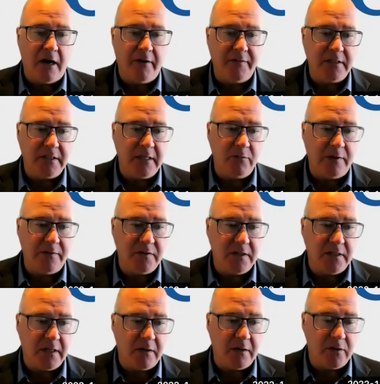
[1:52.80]
Obviously, we've
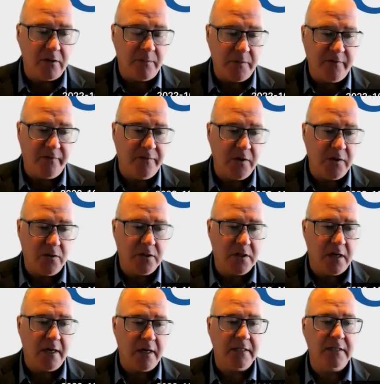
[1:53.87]
seen it with fuel
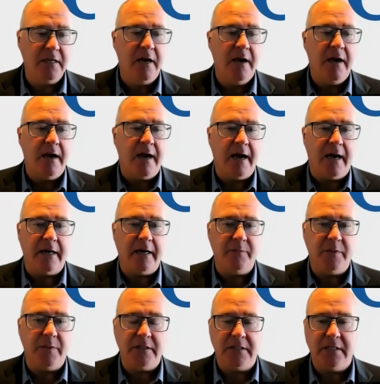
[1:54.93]
costs. Uh,
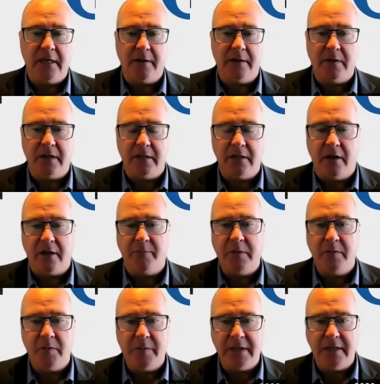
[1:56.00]
but um, a lot of
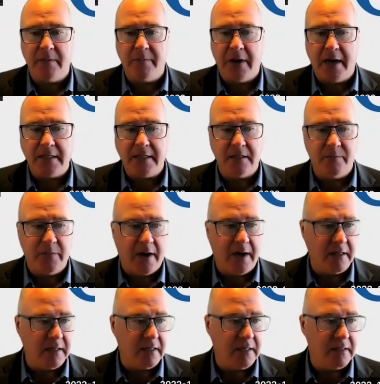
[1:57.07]
people being impacted
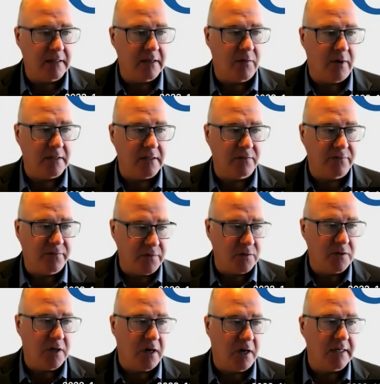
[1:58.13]
by the, the rise in
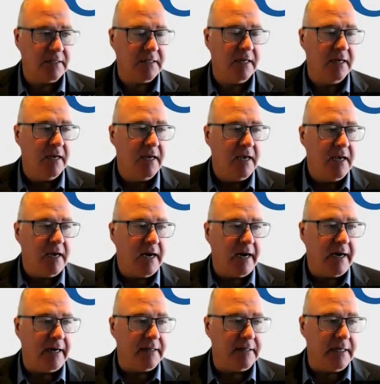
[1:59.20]
food costs.
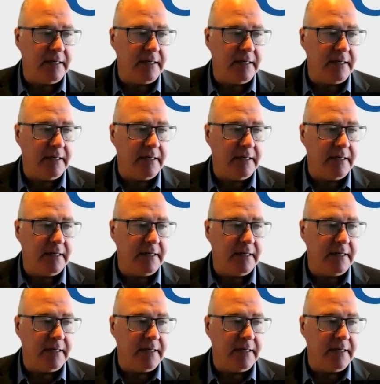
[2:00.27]
Uh,